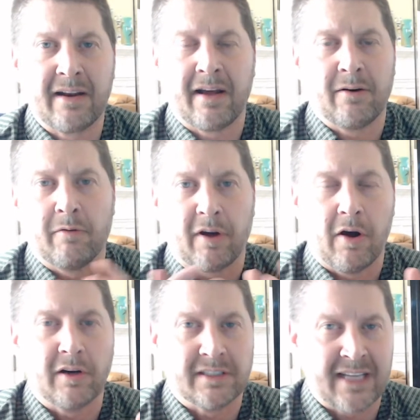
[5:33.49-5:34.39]
I, I, don't
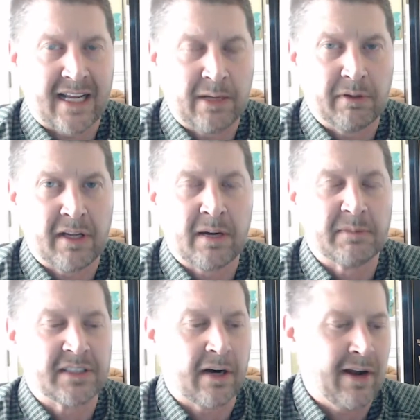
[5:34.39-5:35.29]
recall exactly what the
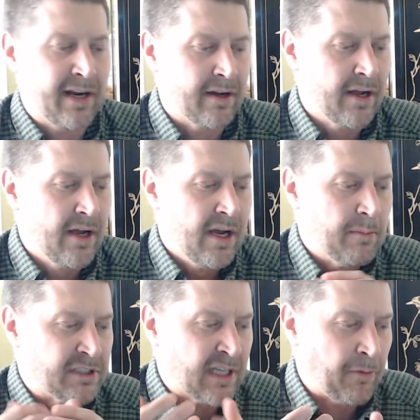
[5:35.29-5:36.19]
numbers are on it,
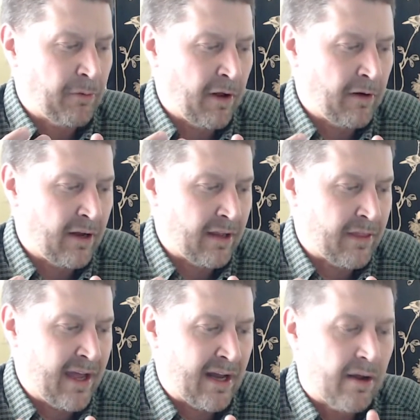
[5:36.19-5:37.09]
but something or other like
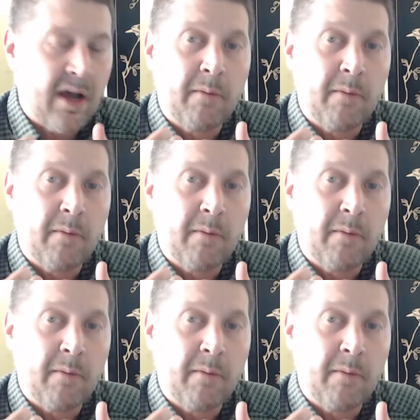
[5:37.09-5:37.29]
that.